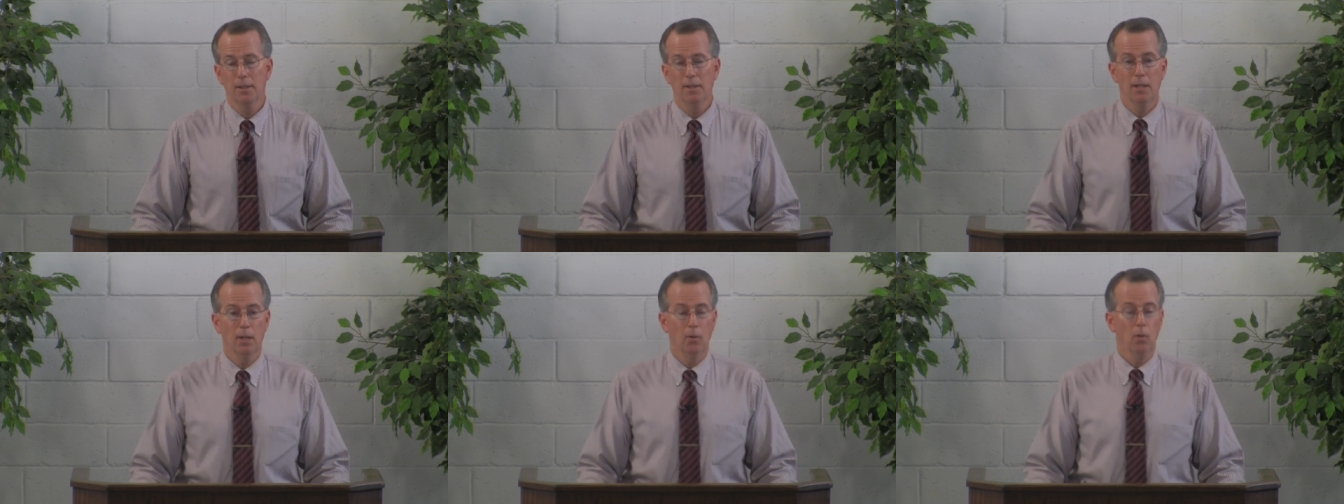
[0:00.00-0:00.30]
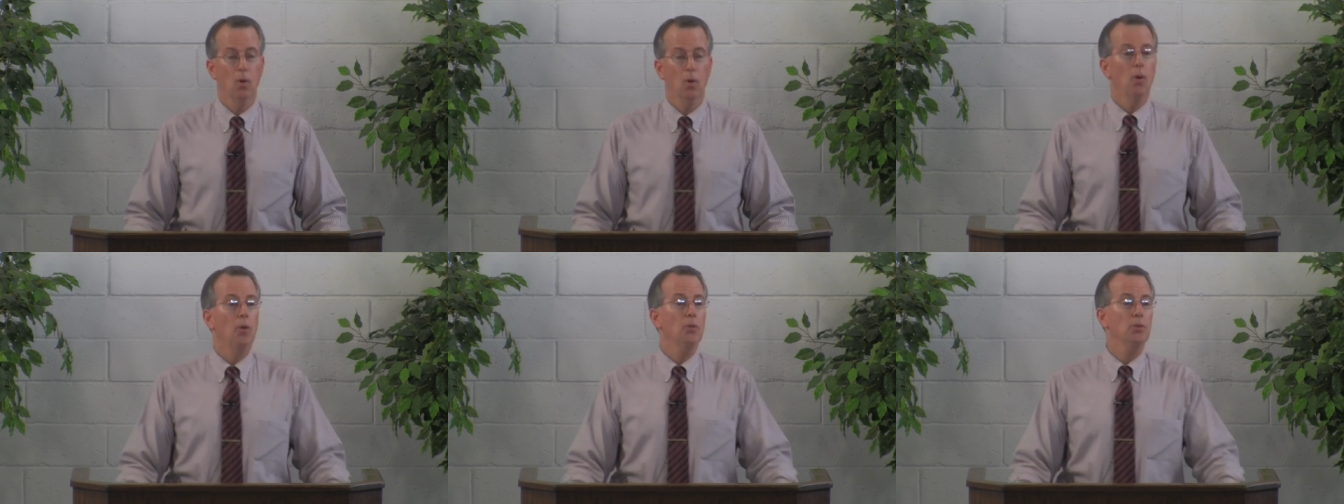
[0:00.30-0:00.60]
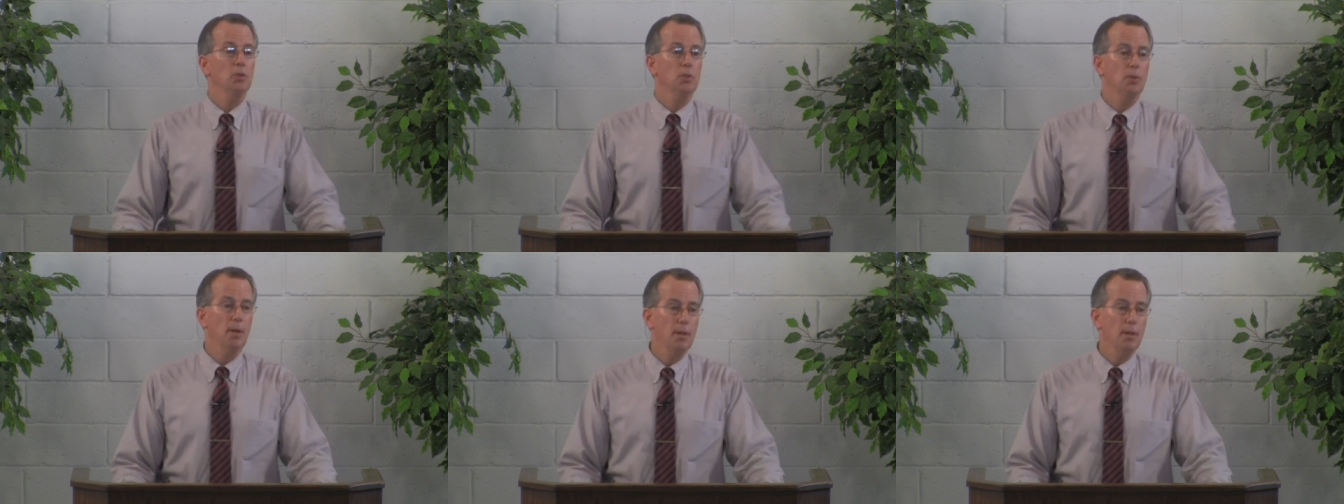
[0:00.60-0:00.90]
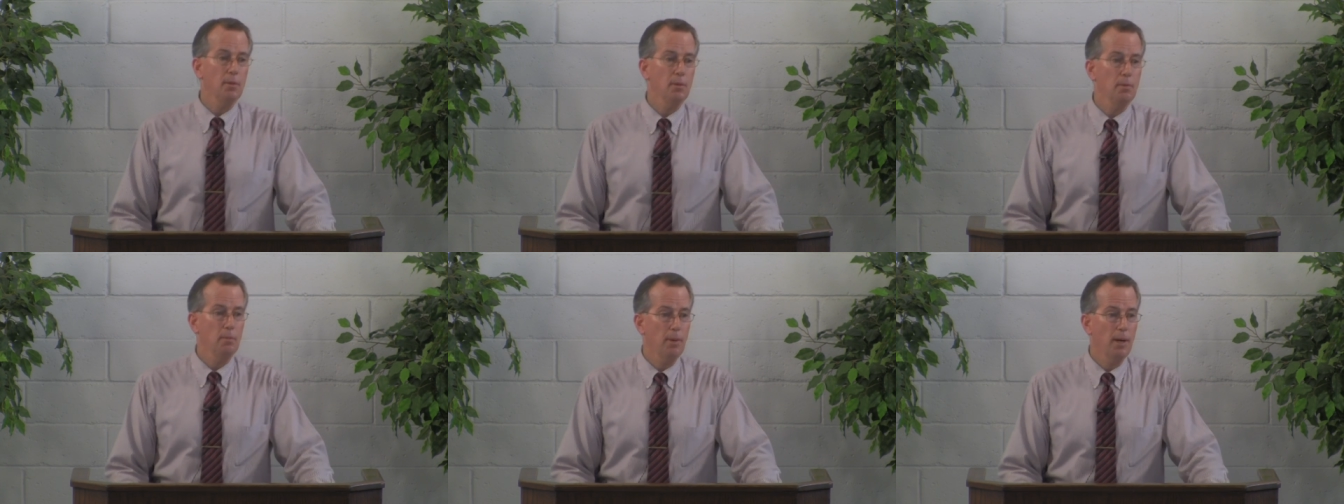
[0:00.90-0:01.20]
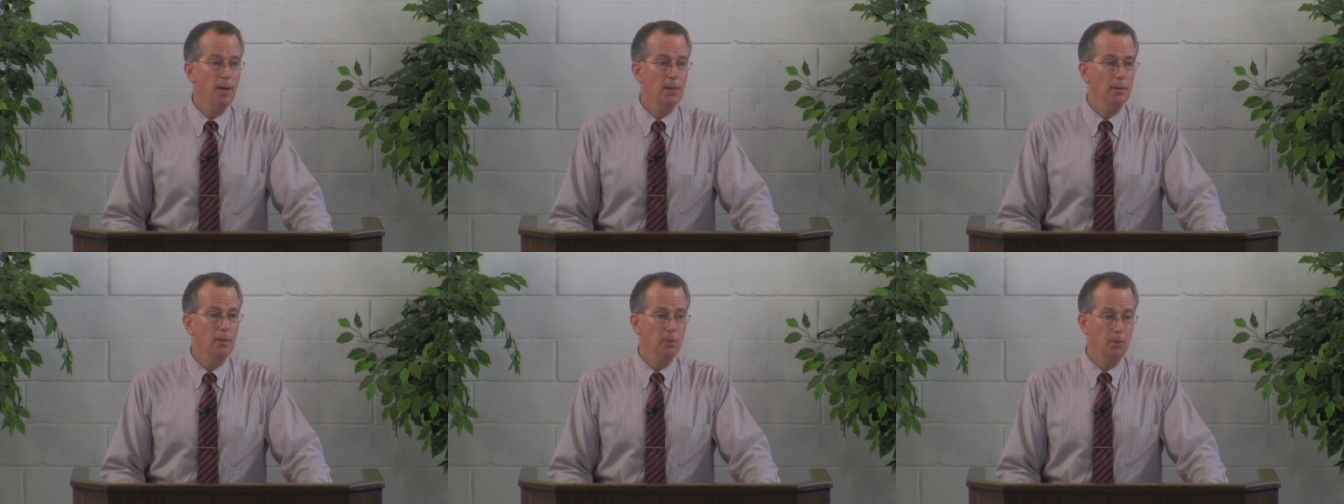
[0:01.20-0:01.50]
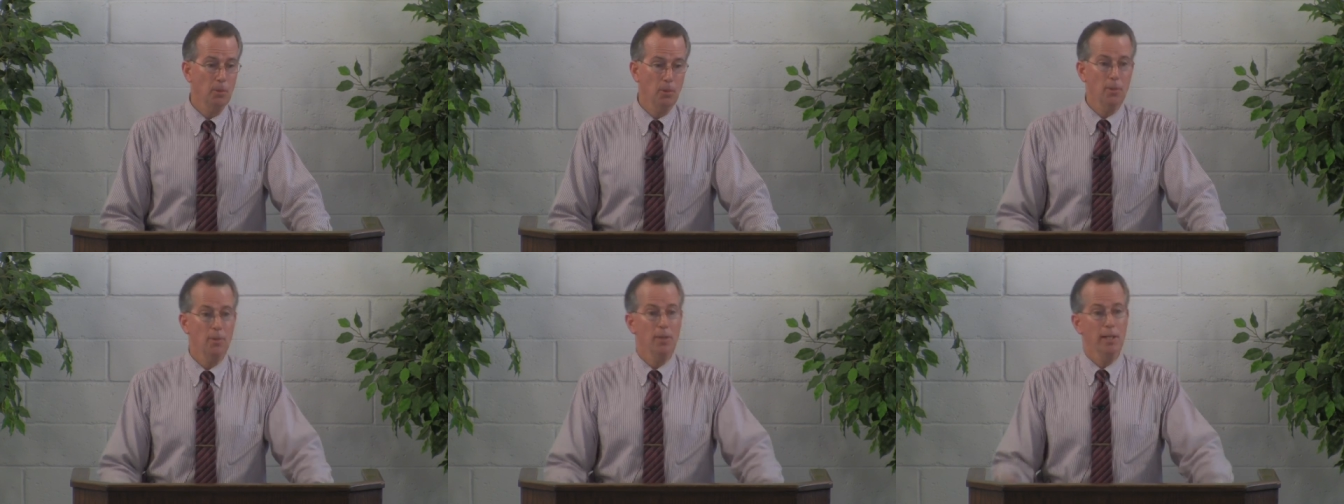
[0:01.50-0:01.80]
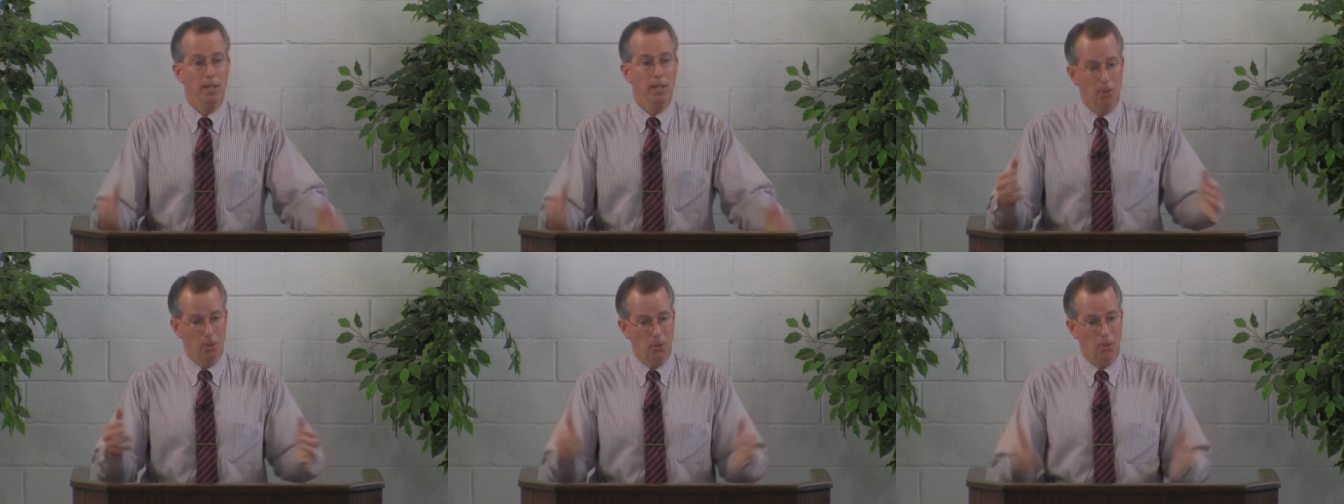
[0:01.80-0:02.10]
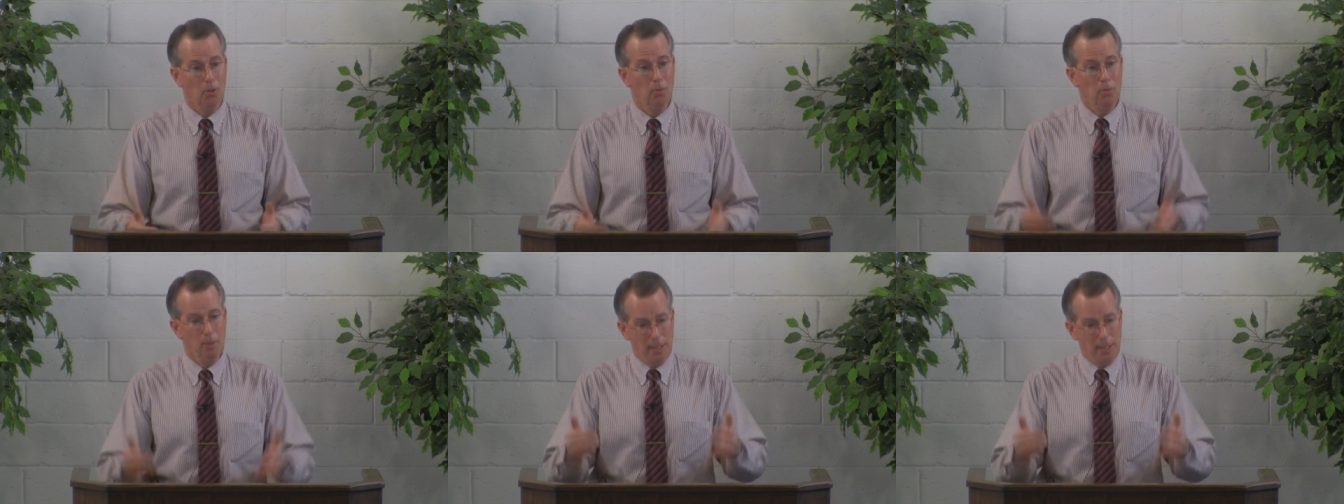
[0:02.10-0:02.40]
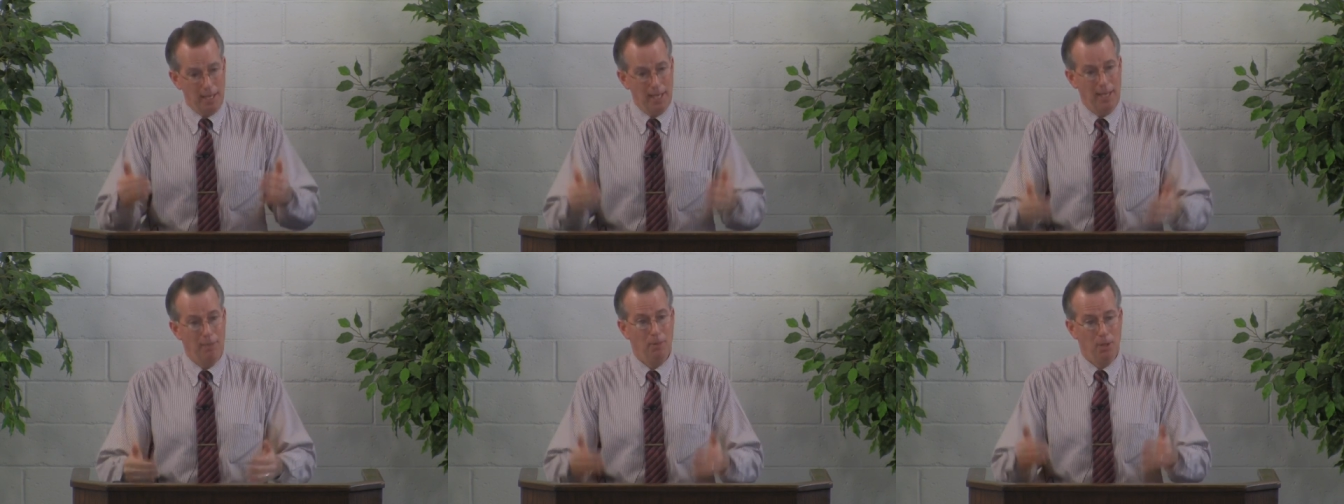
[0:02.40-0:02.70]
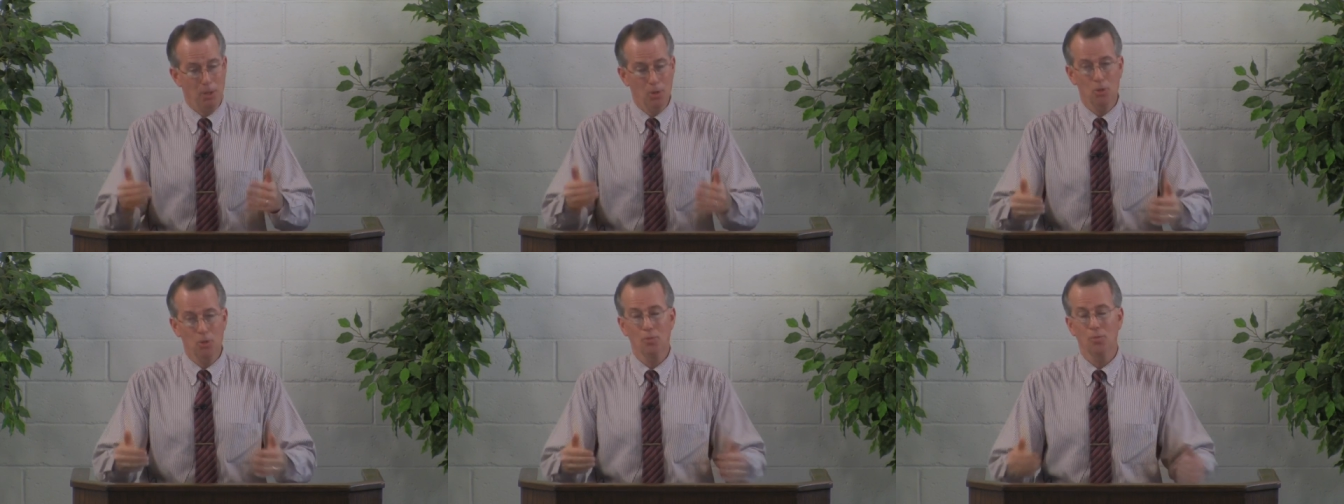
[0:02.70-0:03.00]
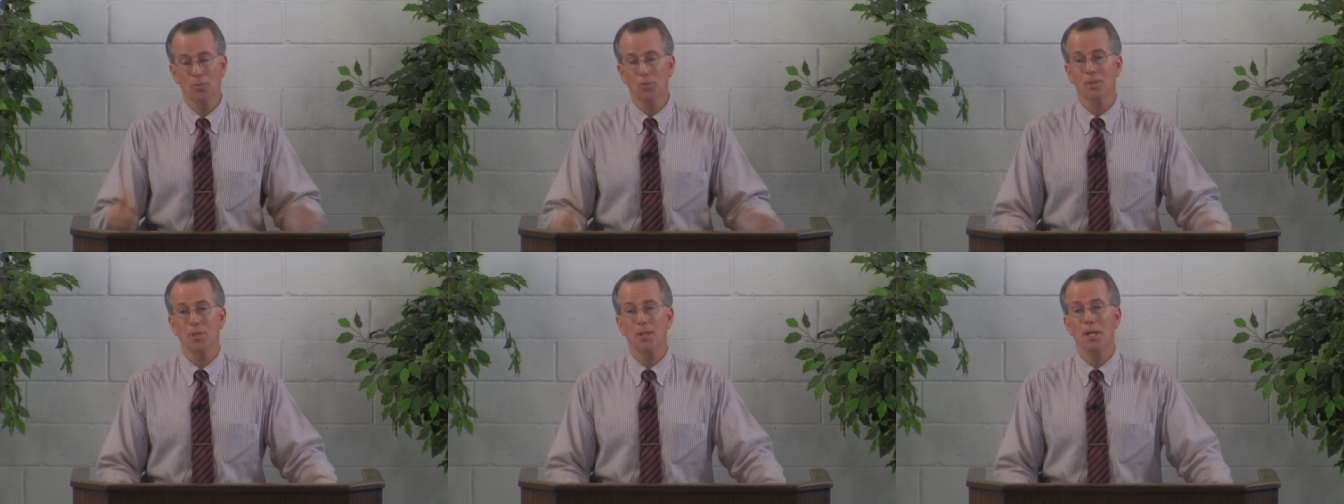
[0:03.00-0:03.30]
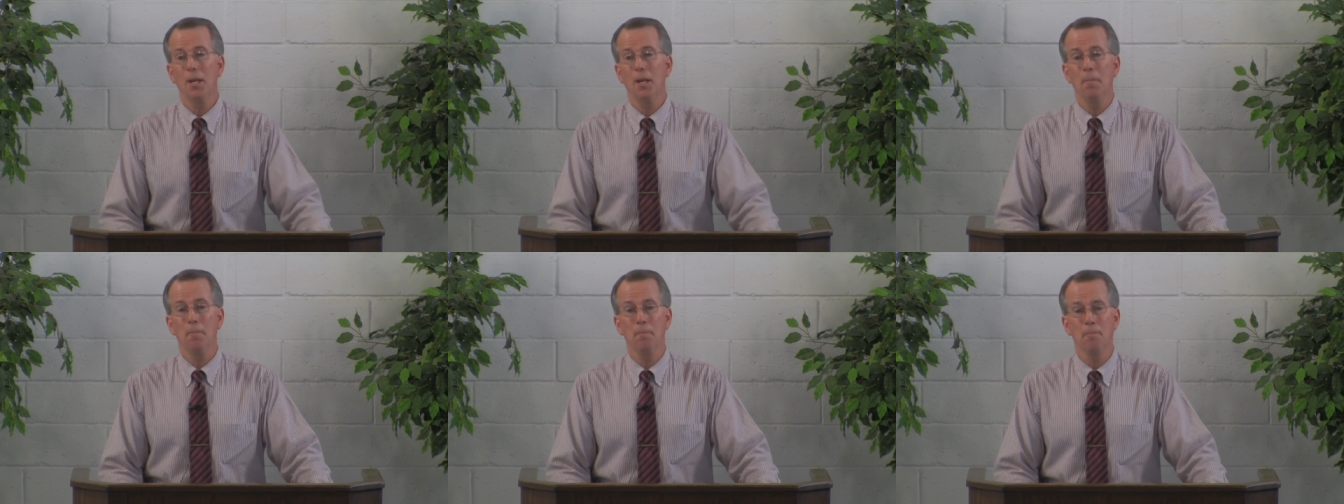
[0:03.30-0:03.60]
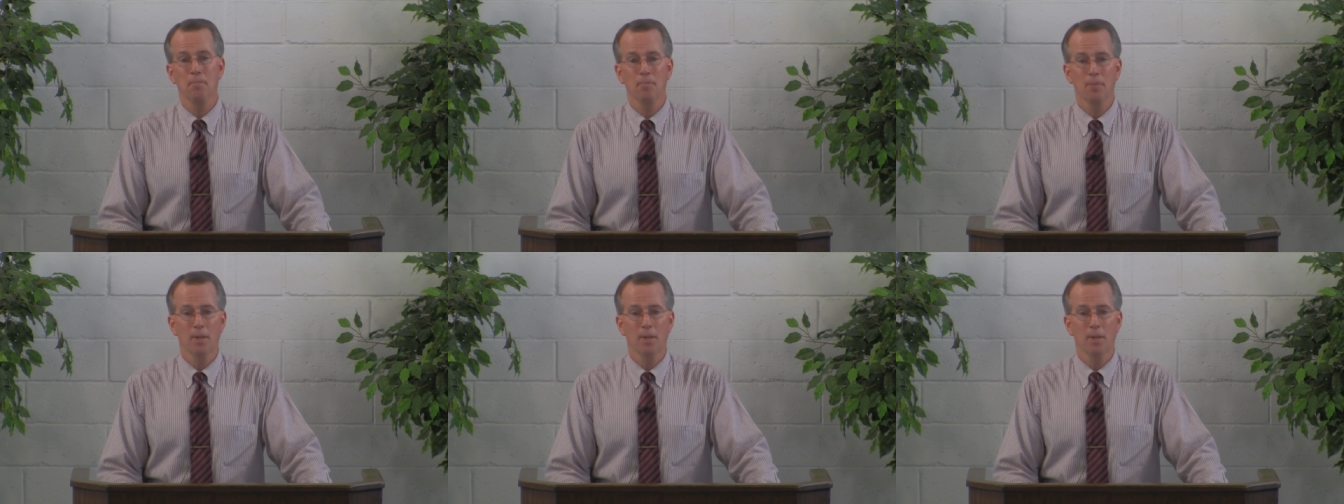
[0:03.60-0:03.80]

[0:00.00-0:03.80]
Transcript: They were all strengthened by the Lord. They all became useful to him.